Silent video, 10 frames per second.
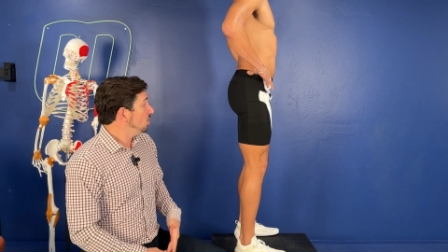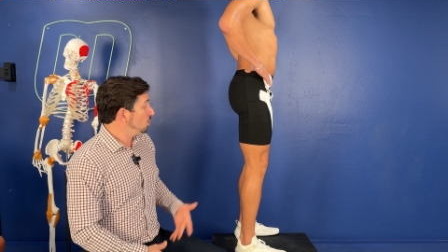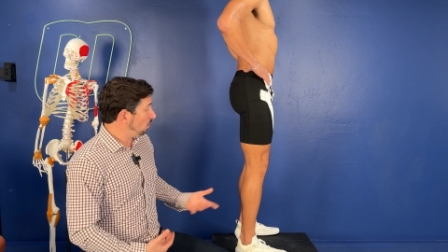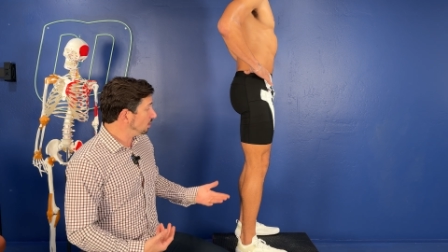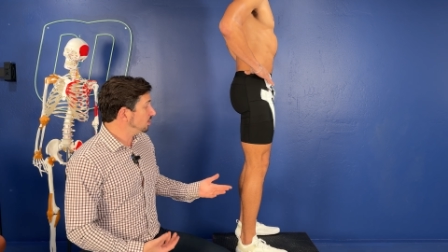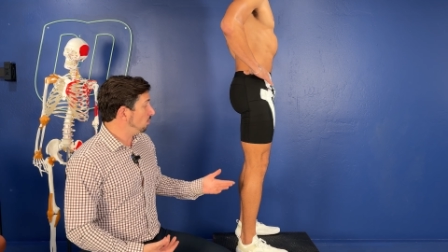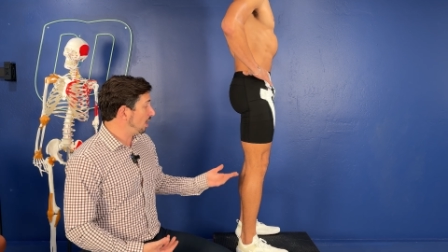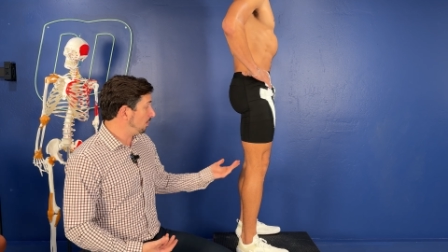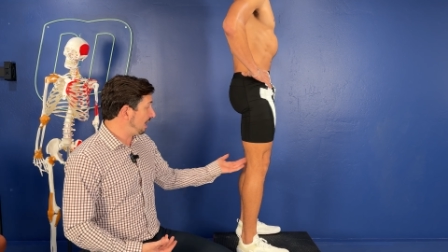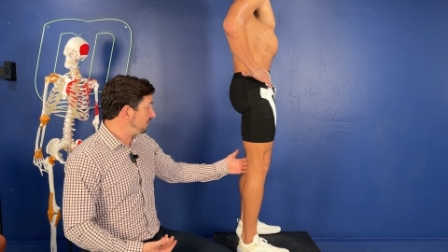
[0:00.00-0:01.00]
You also
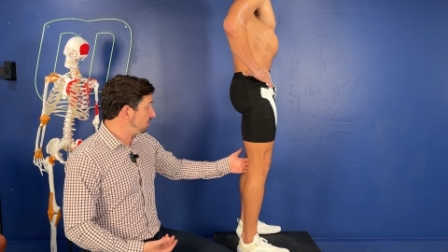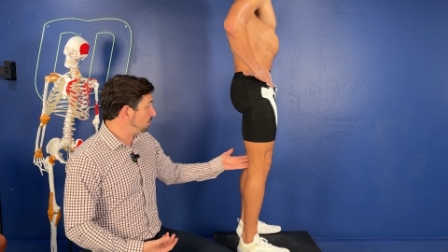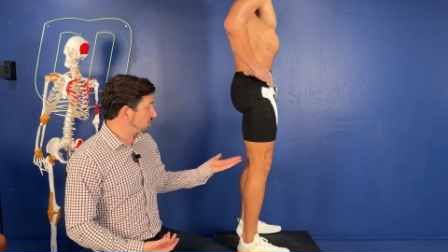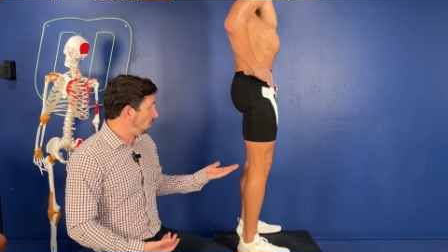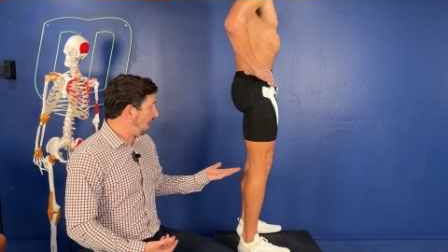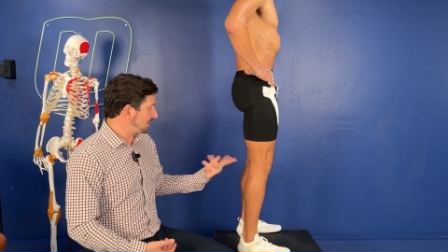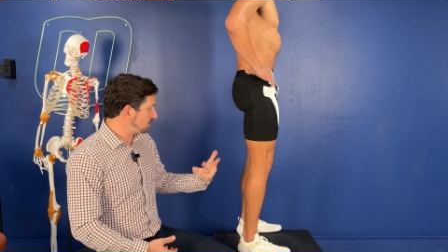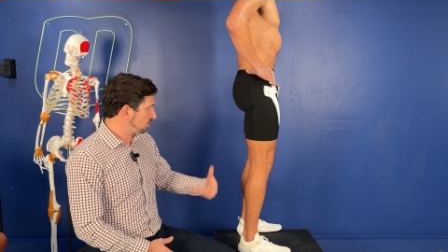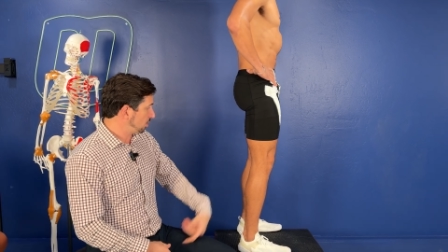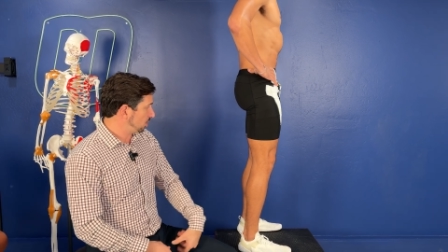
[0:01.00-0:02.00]
wanna, whenever you're doing
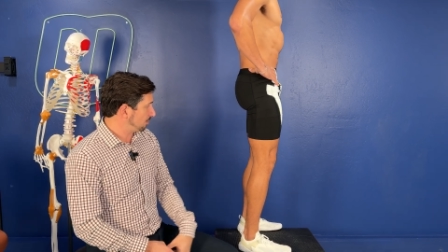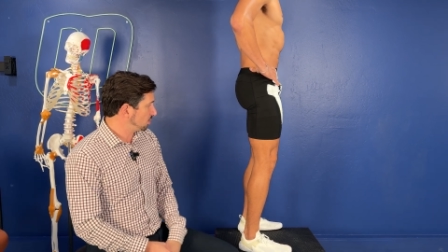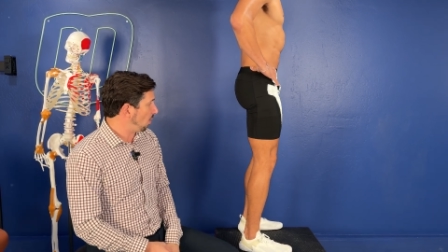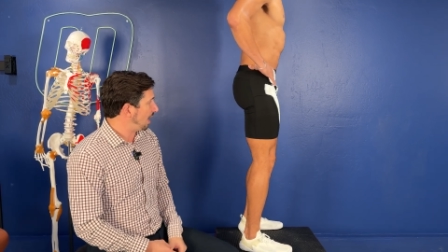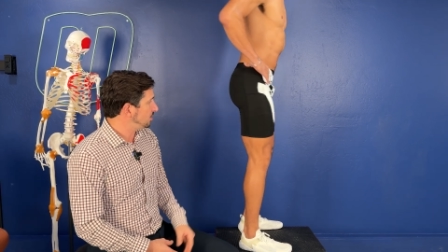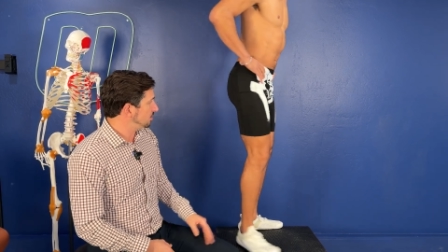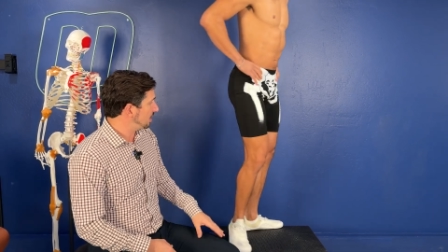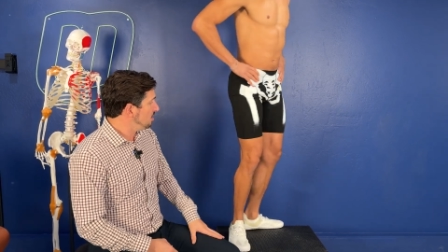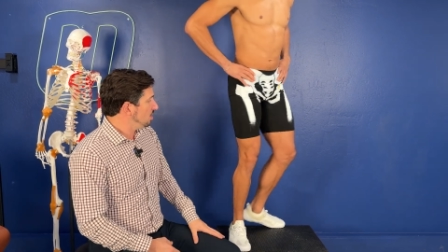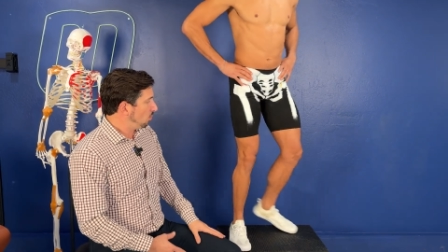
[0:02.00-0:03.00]
squats, show them a squat too.
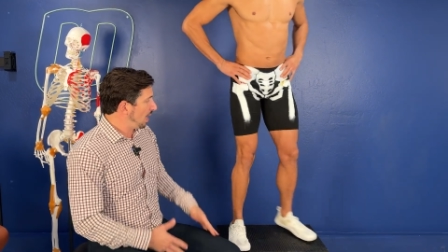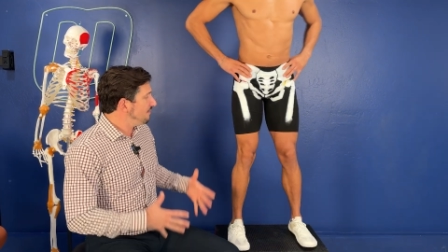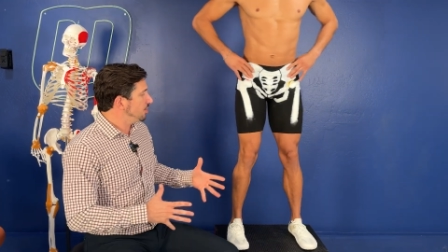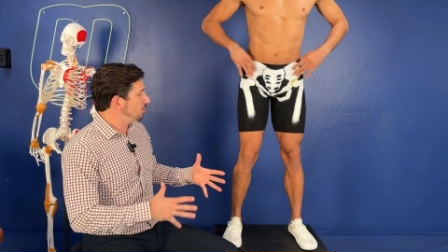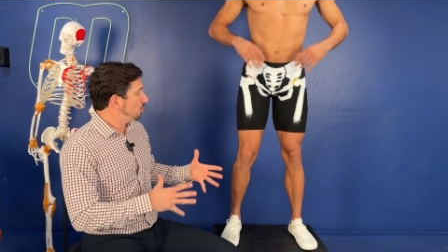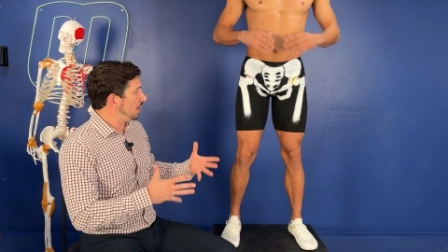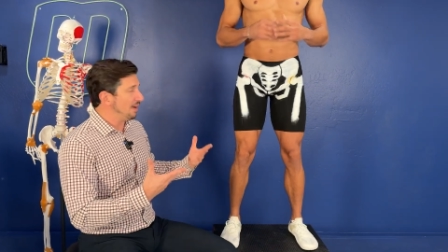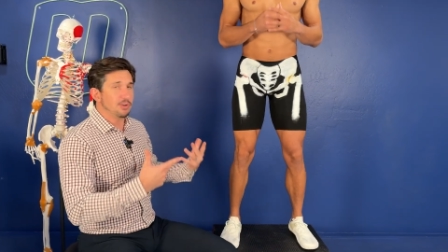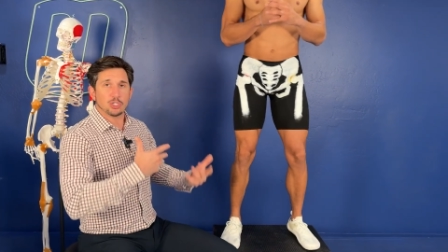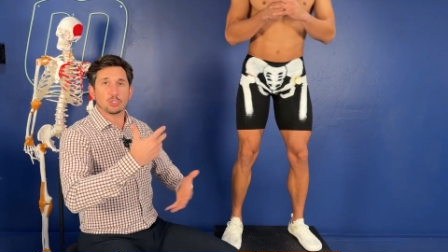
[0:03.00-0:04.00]
Whenever you're,
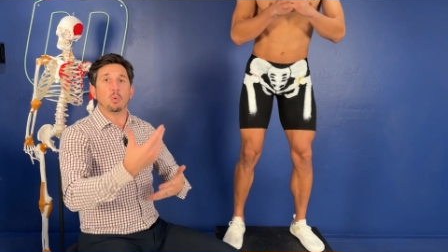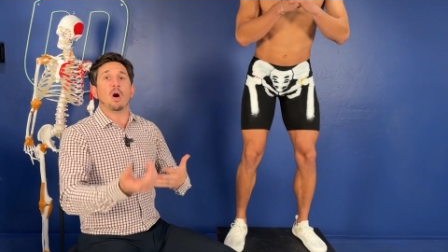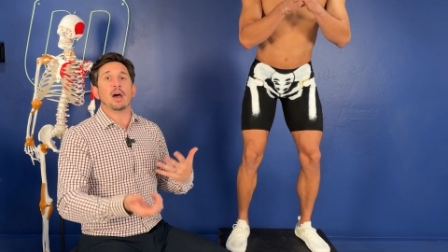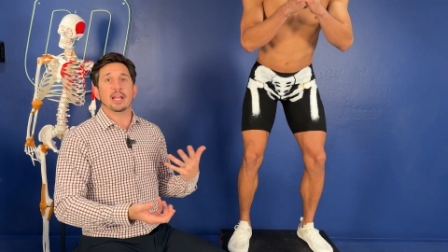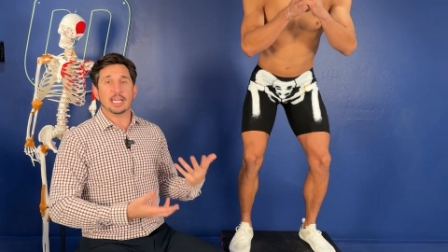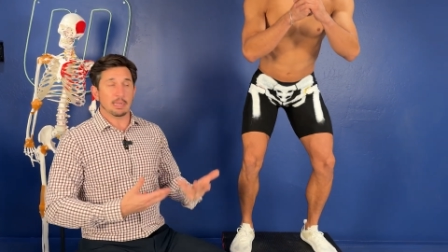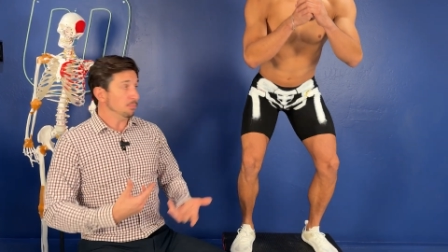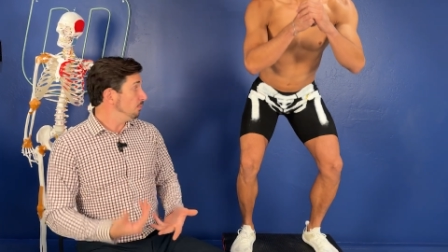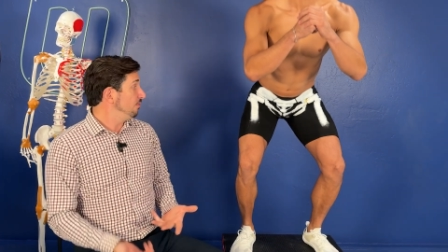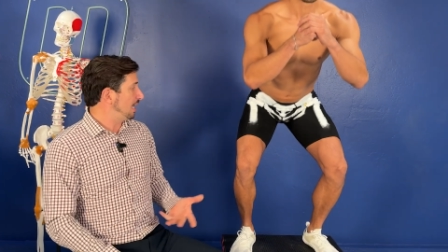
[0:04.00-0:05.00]
whenever you're squatting
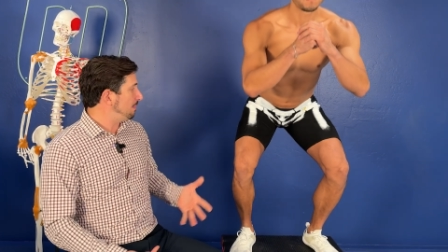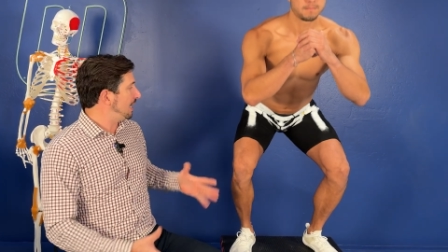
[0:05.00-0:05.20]
and moving up